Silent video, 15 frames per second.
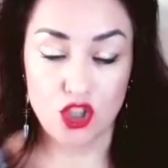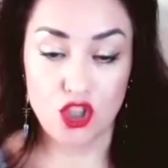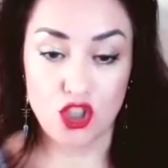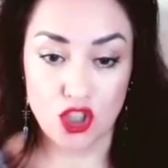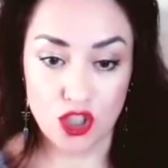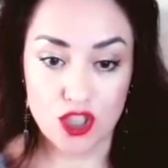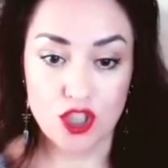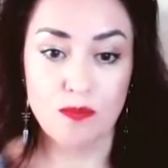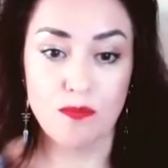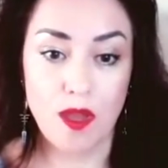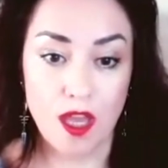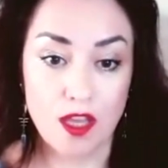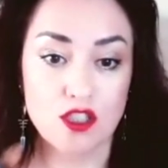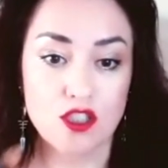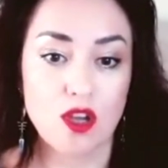just
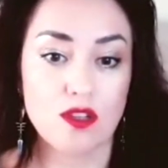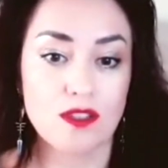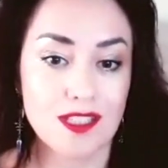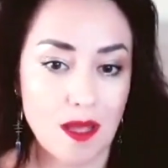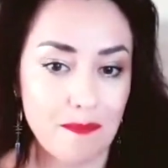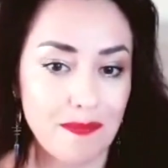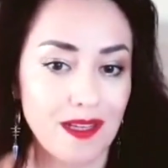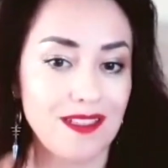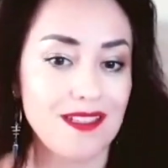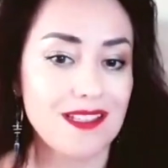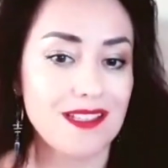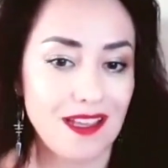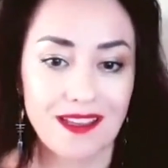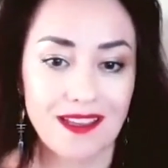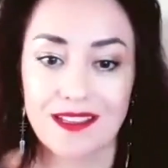based on somebody
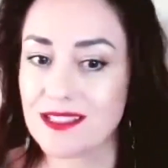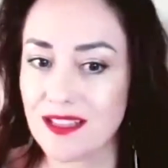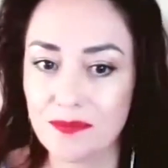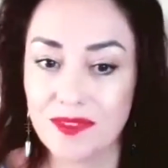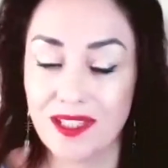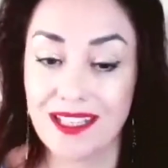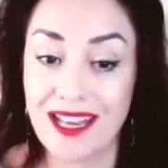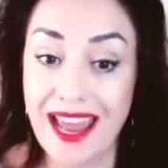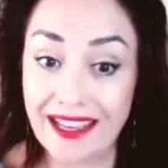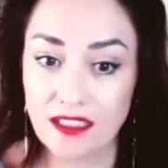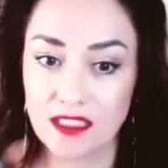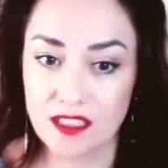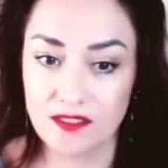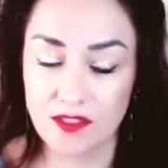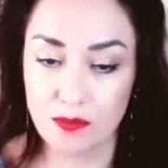saying something
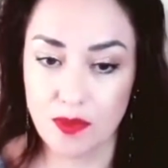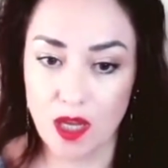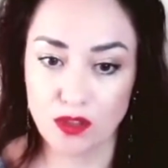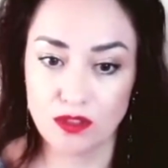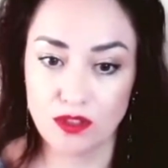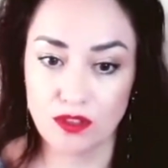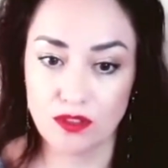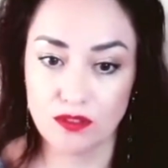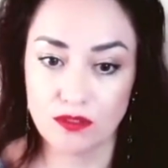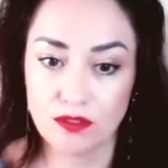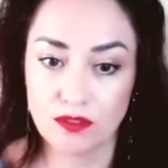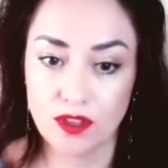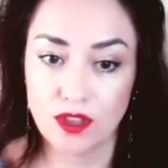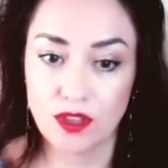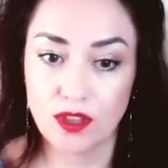negative about you.
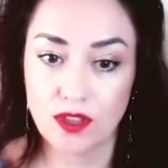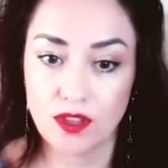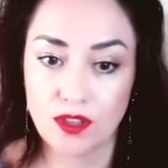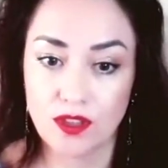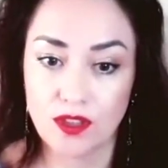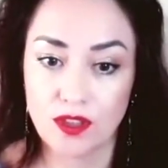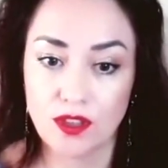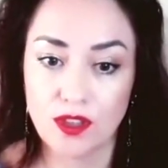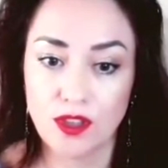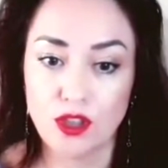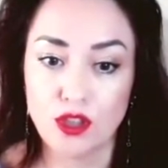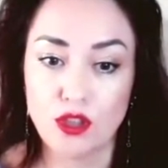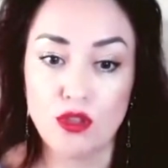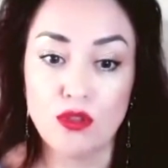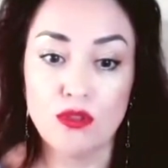
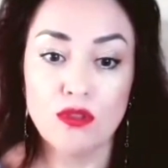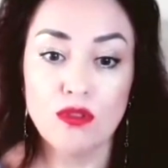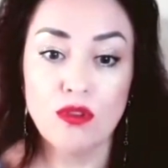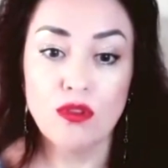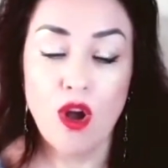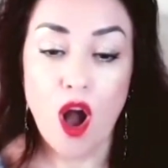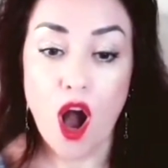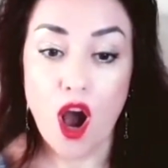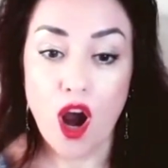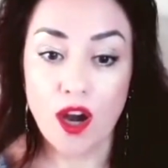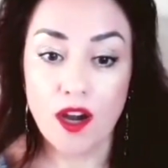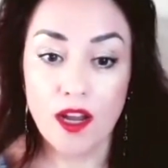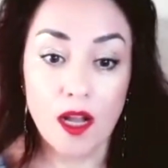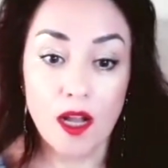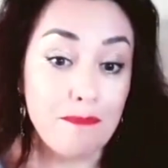You
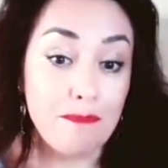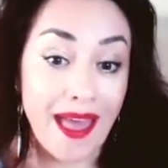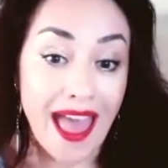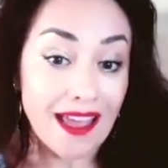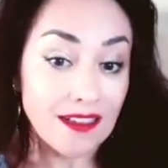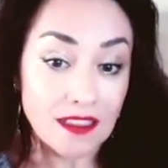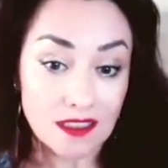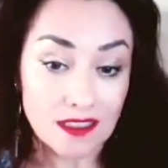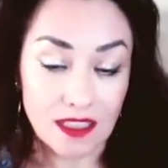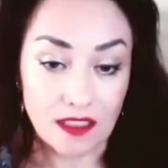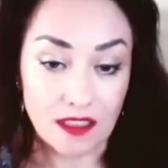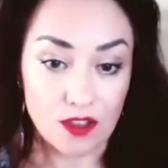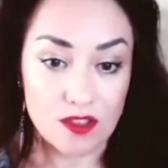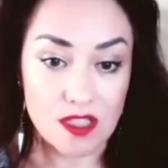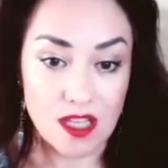are
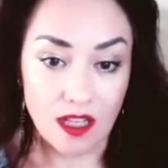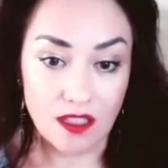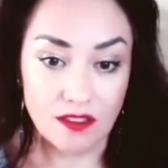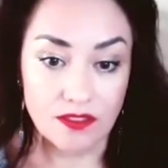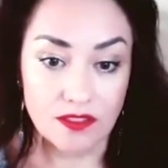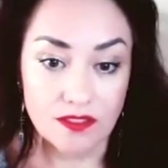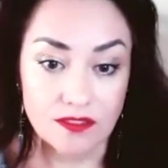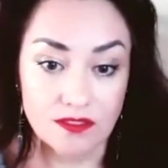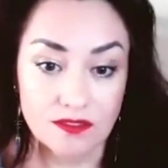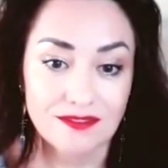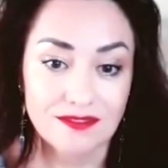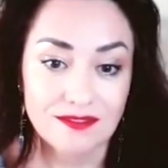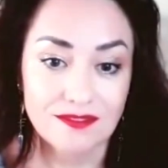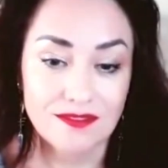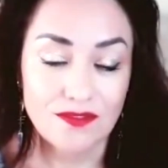abandoning yourself.
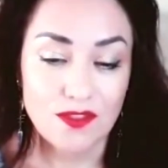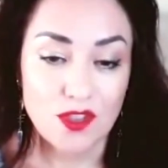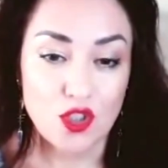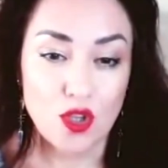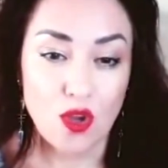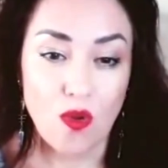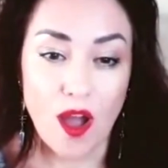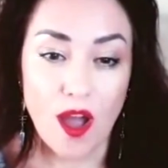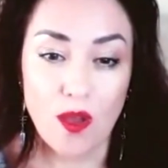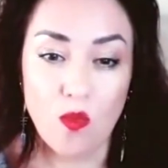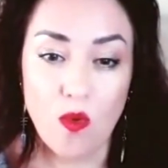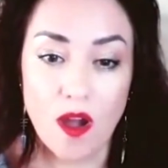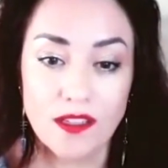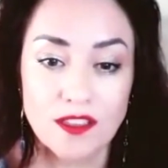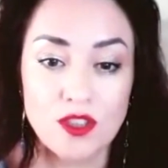So I
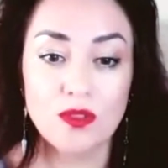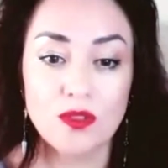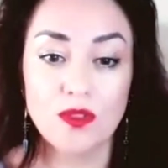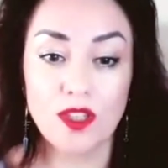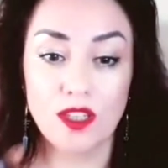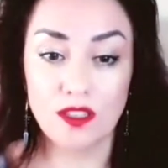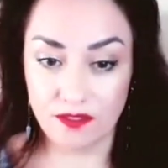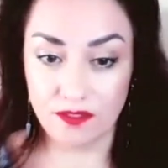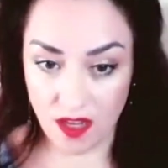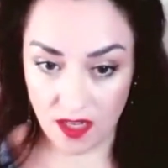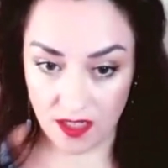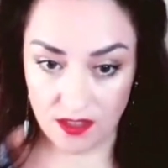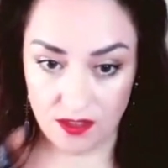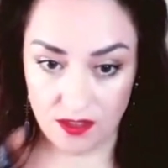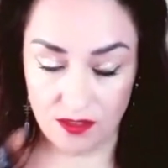want to
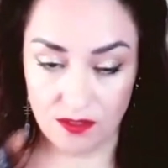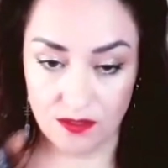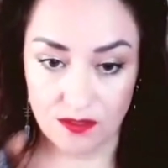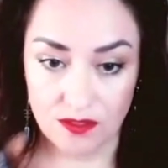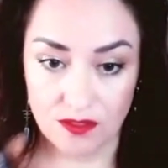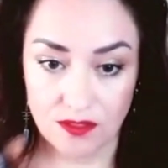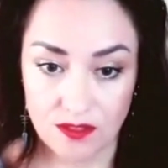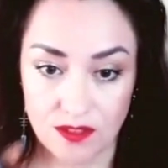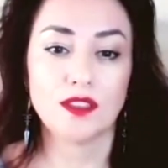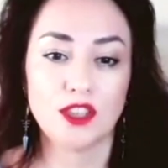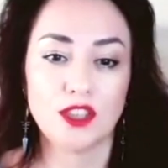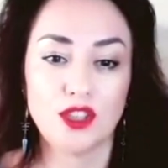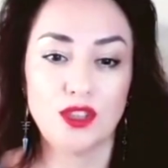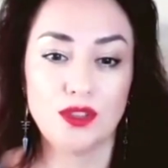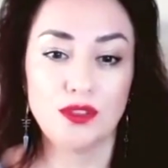invite you
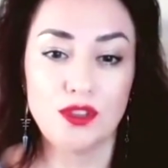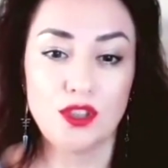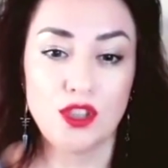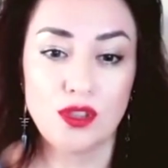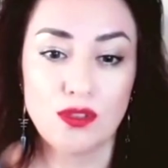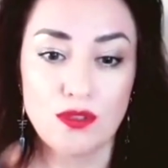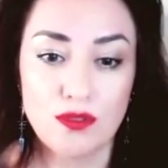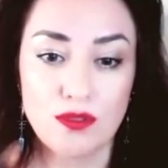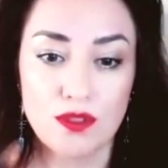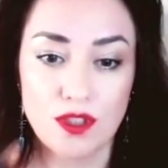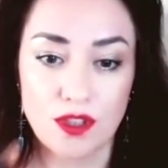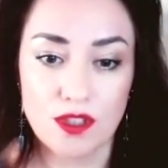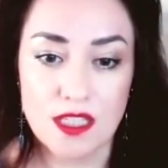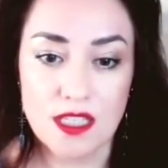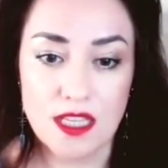to choose
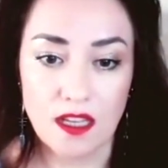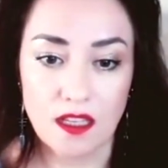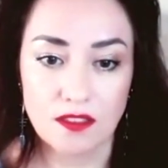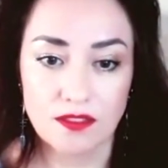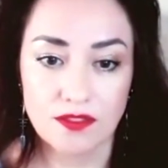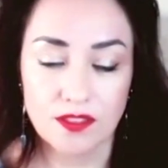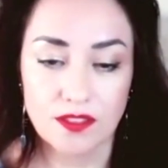yourself.